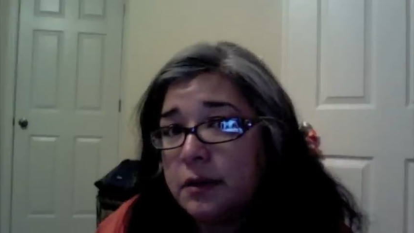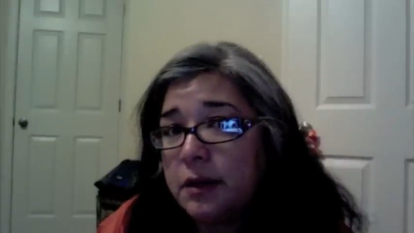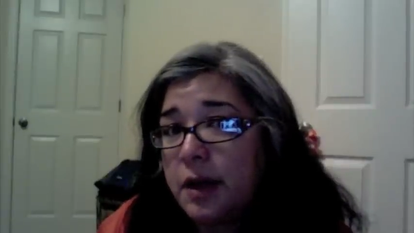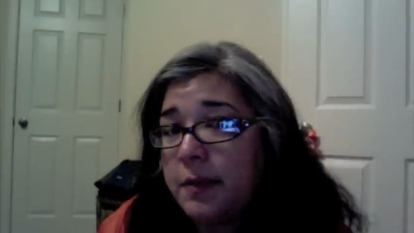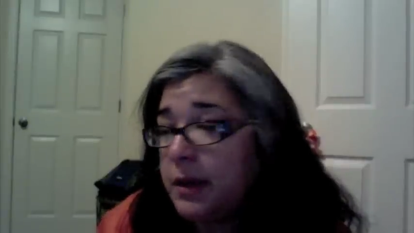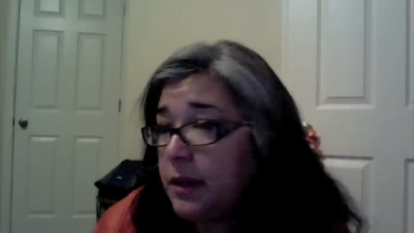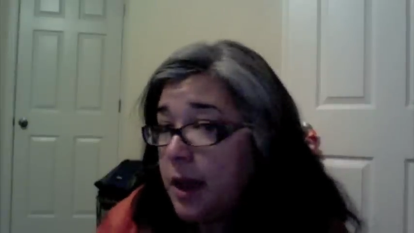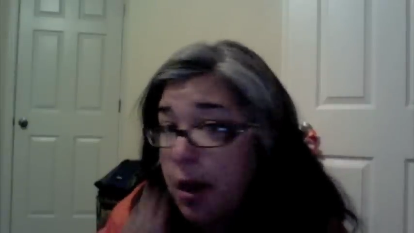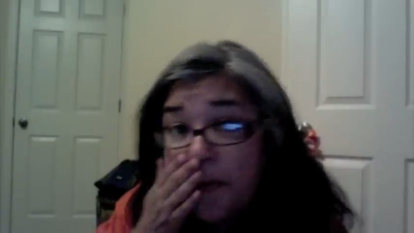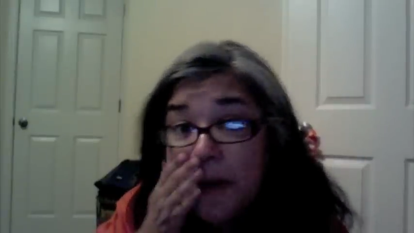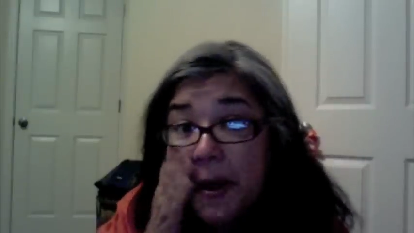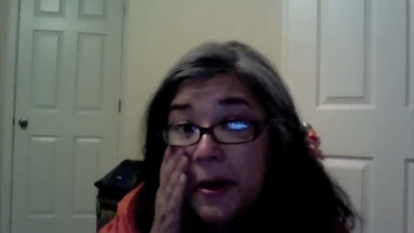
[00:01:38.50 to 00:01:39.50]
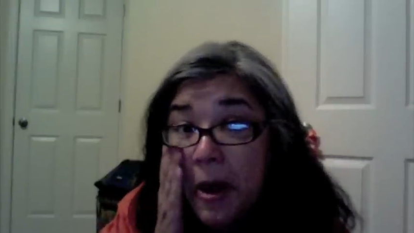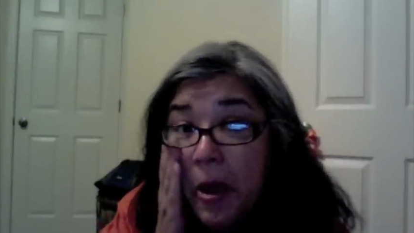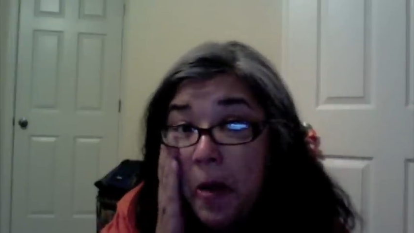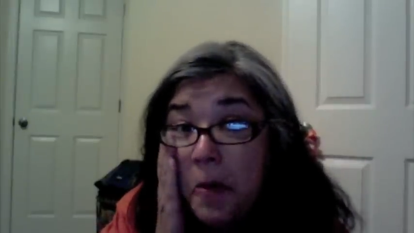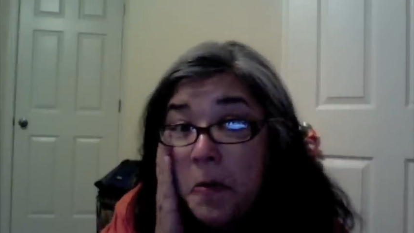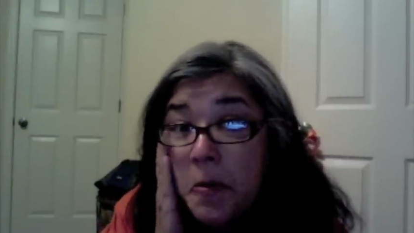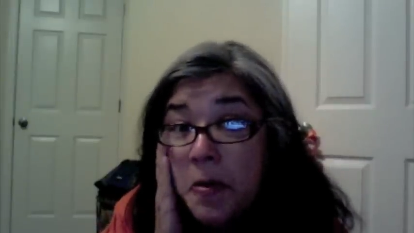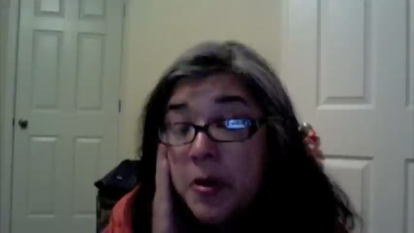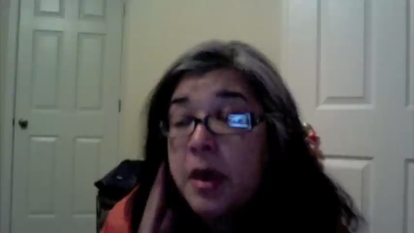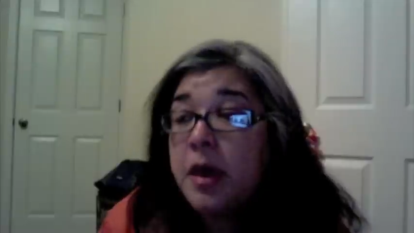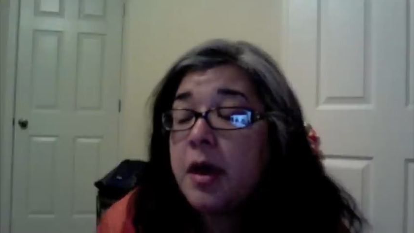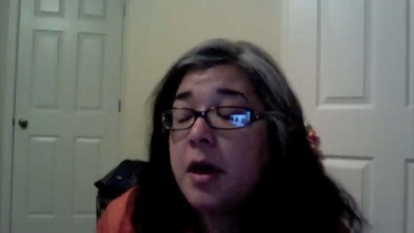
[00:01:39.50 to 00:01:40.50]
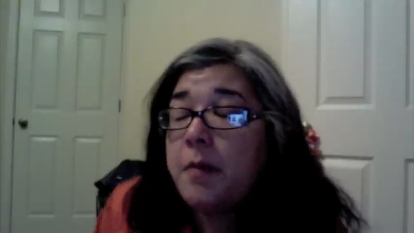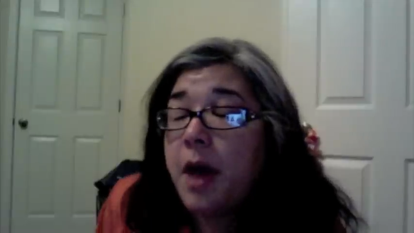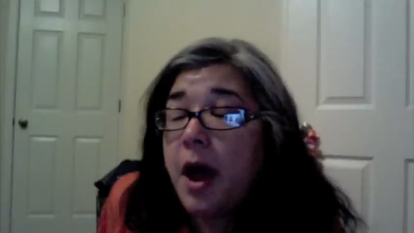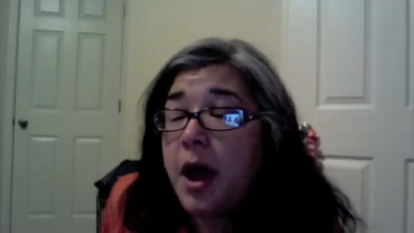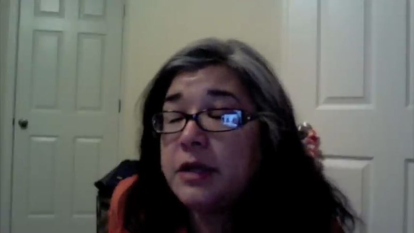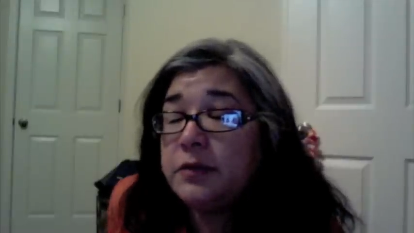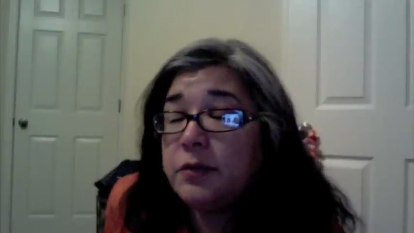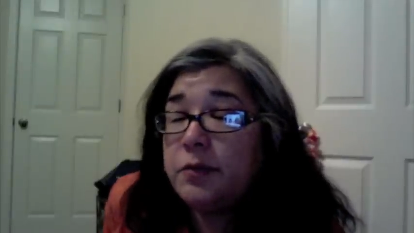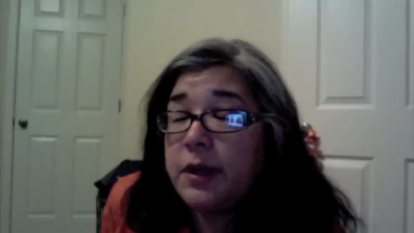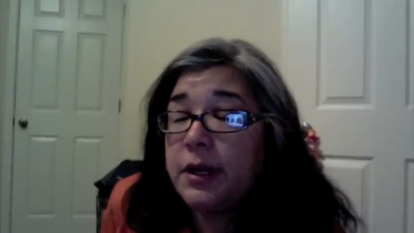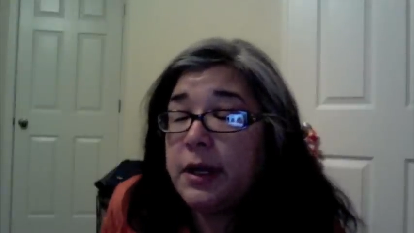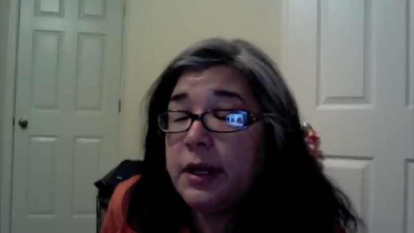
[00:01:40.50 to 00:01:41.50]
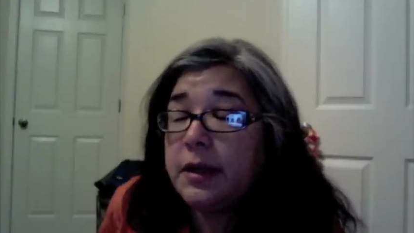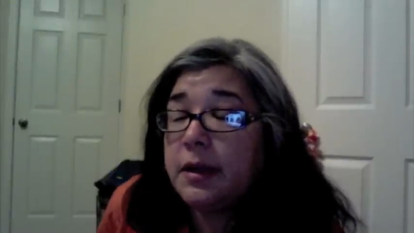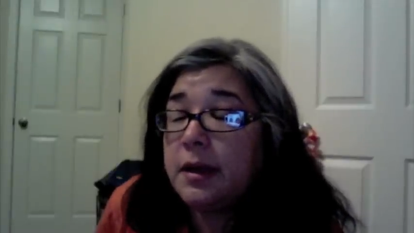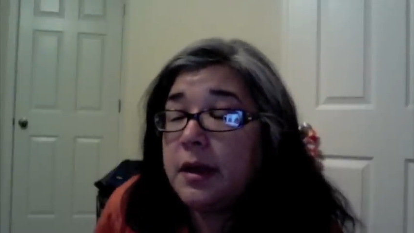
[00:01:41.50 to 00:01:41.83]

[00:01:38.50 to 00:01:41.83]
I mean, they are right now. My eyes were running,